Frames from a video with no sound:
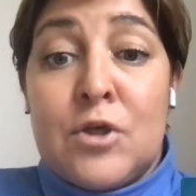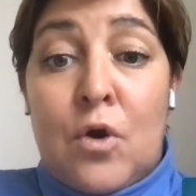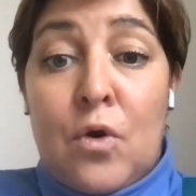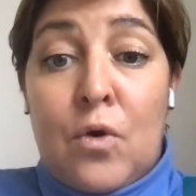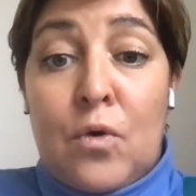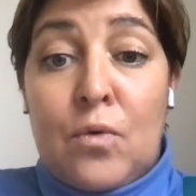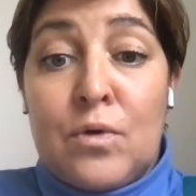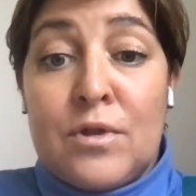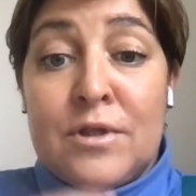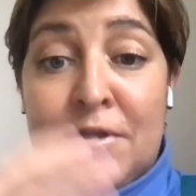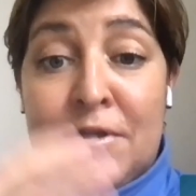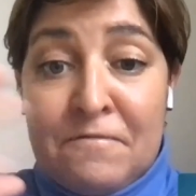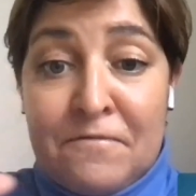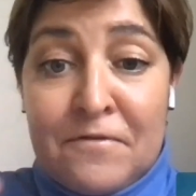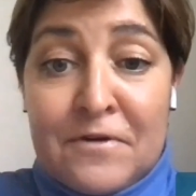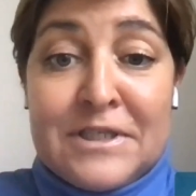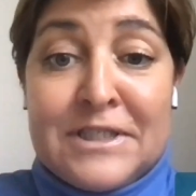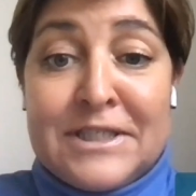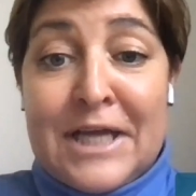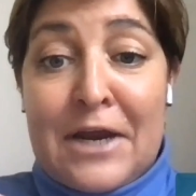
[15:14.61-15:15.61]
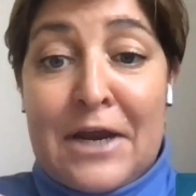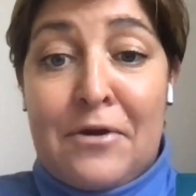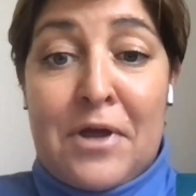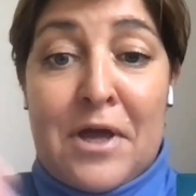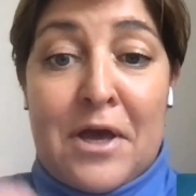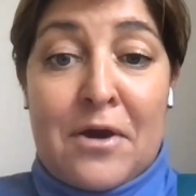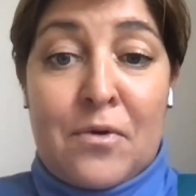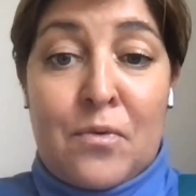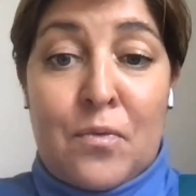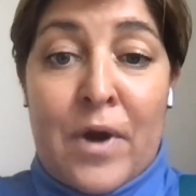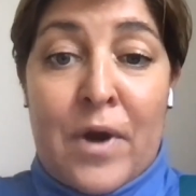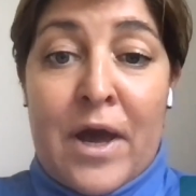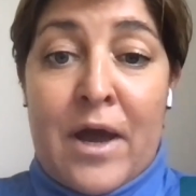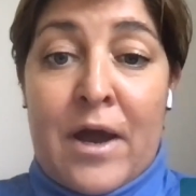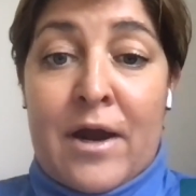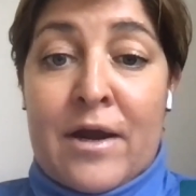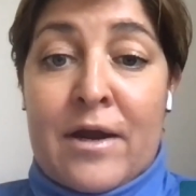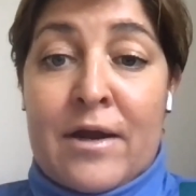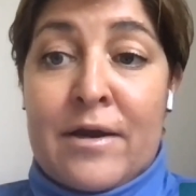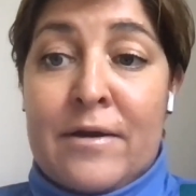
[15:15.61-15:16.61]
So the first area
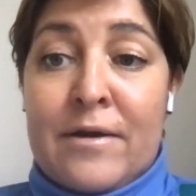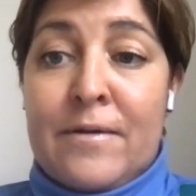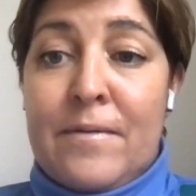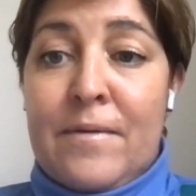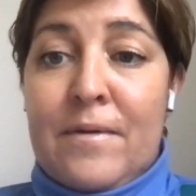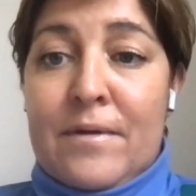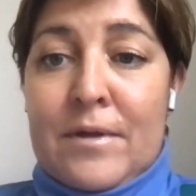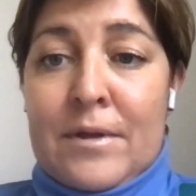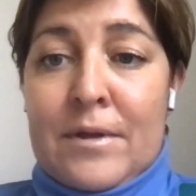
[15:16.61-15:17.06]
where,